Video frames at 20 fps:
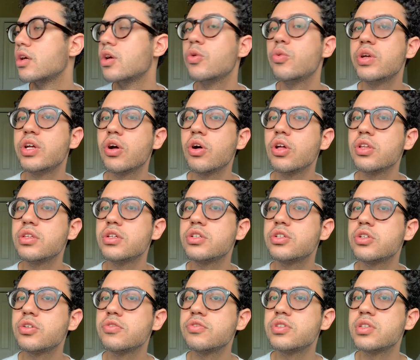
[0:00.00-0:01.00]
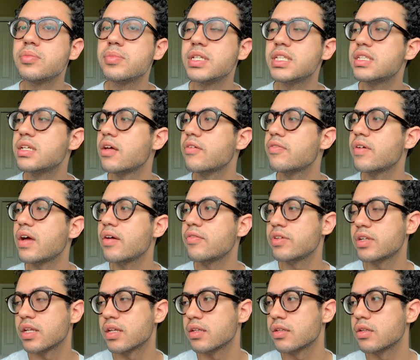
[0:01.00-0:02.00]
We hold these truths to be
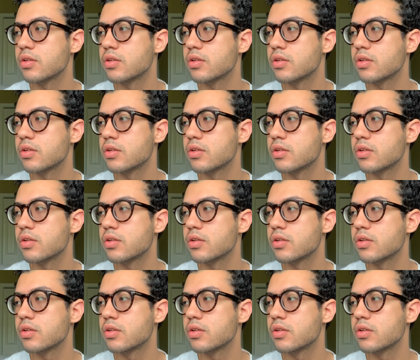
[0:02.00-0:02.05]
self-evident,